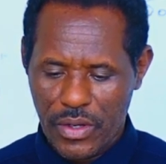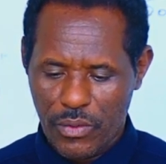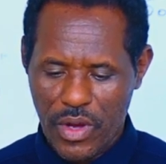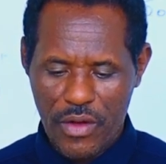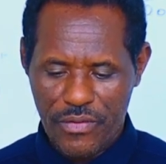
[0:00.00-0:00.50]

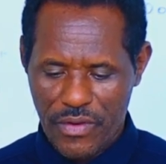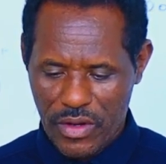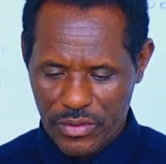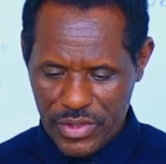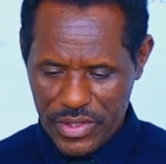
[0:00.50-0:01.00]
We have
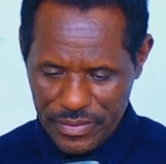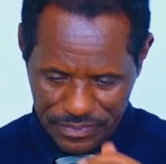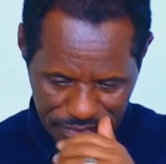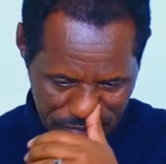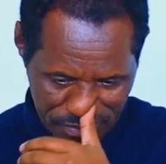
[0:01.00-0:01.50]
found
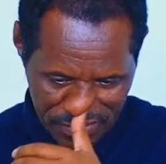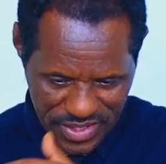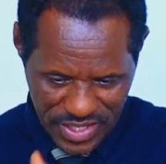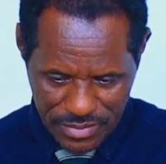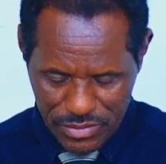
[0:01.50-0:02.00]

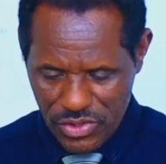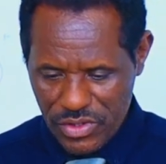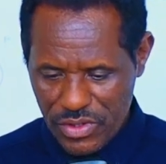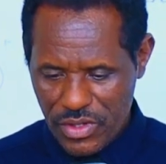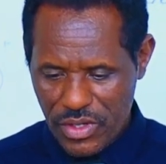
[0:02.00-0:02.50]

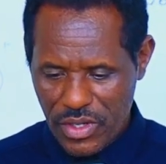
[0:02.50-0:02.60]
teams,